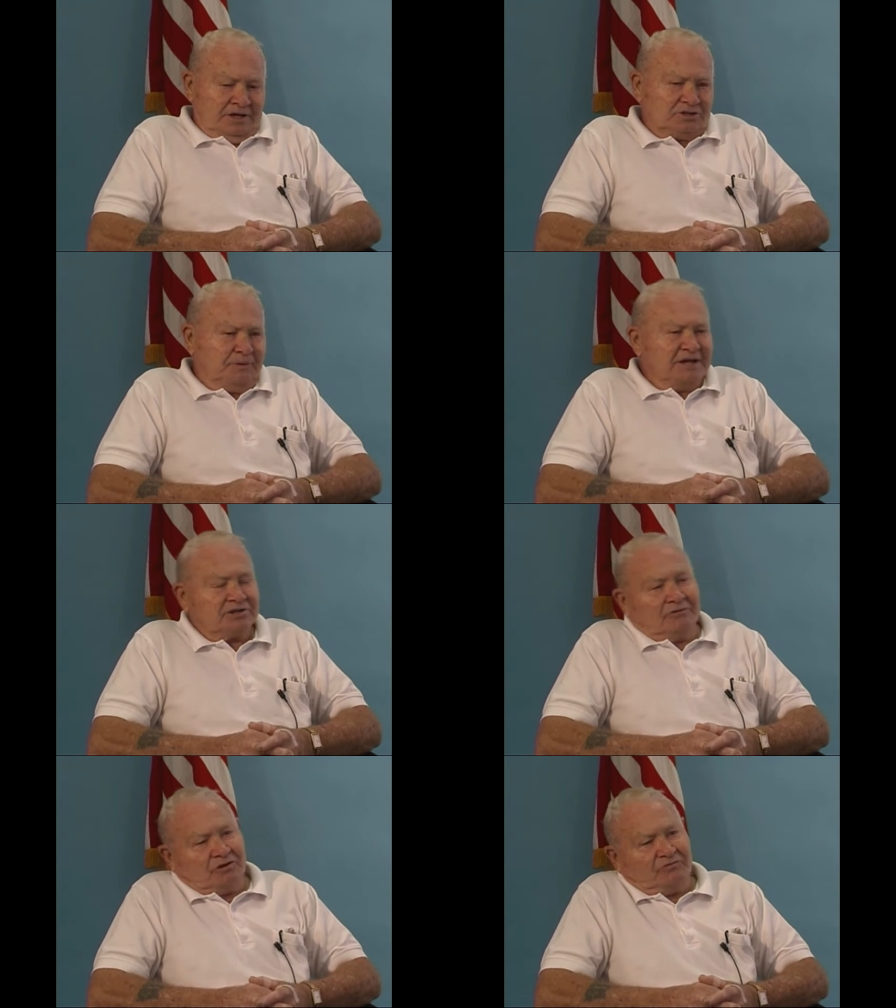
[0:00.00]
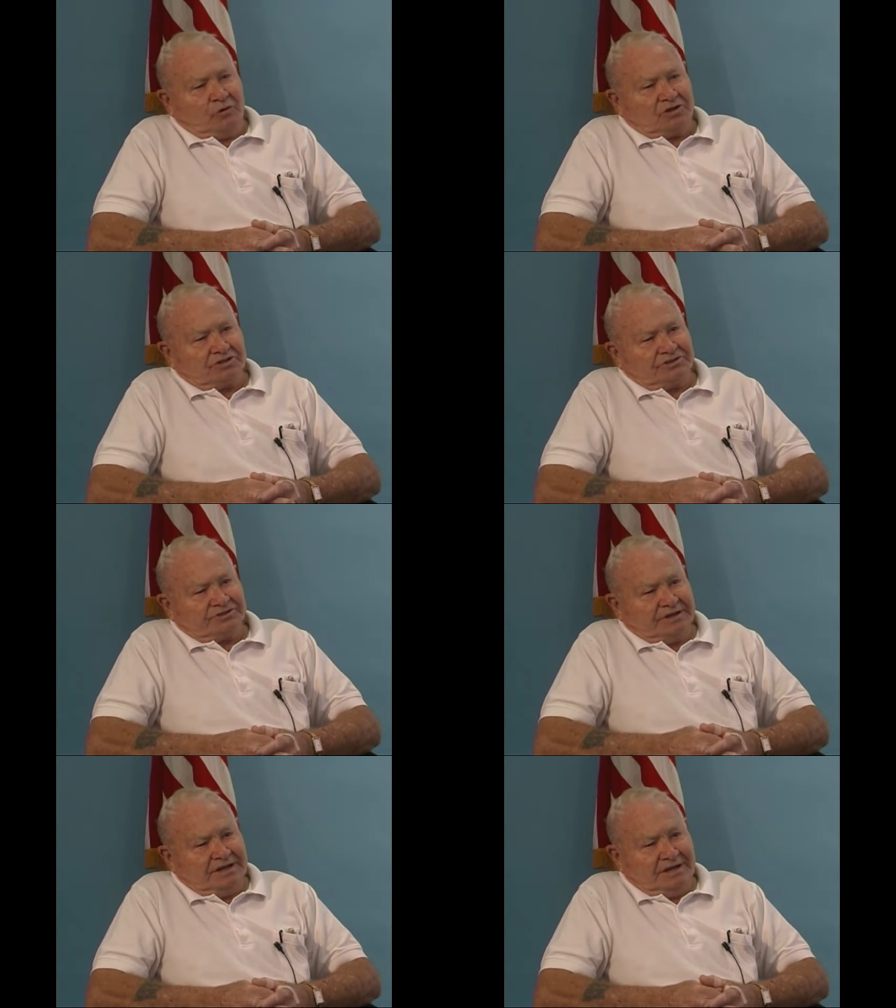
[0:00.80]
especially with
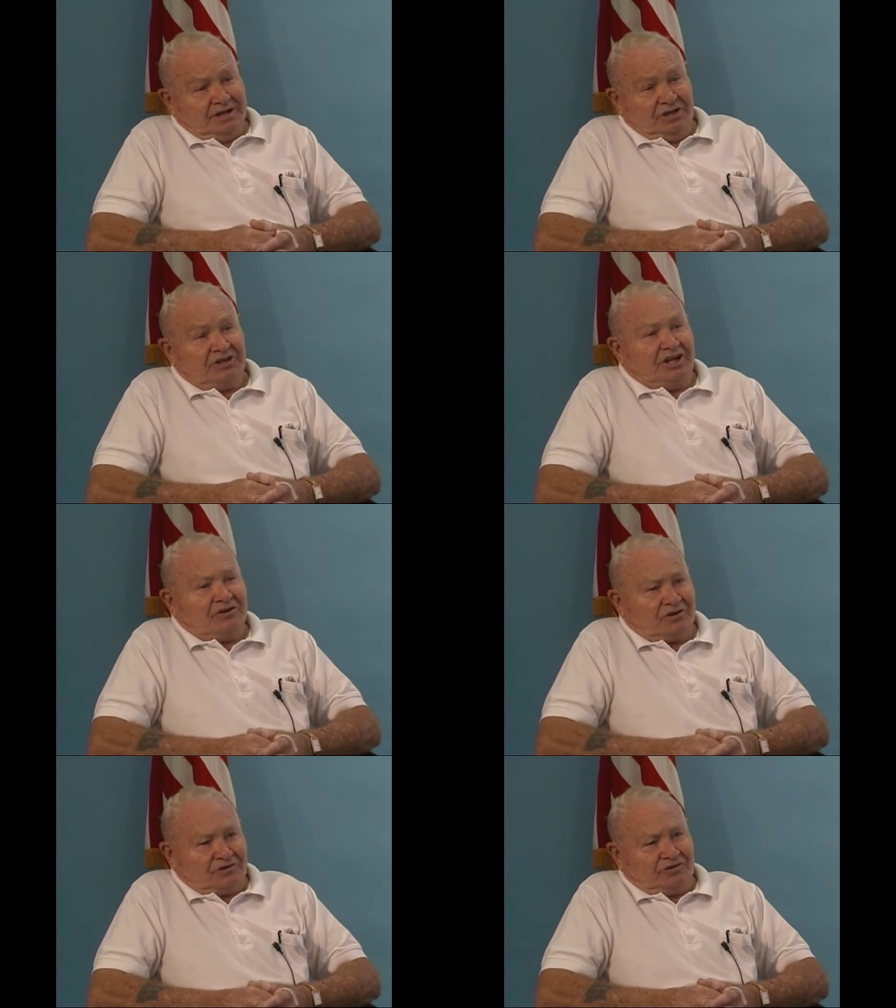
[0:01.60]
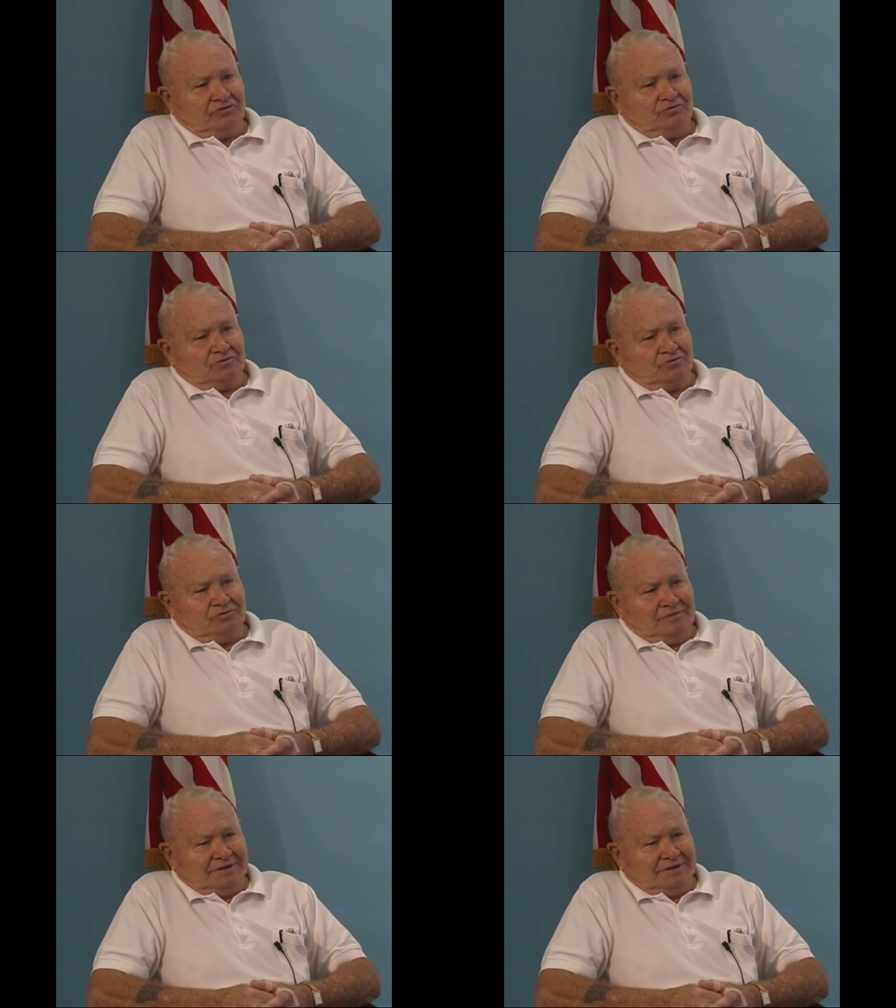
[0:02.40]
forces nearer to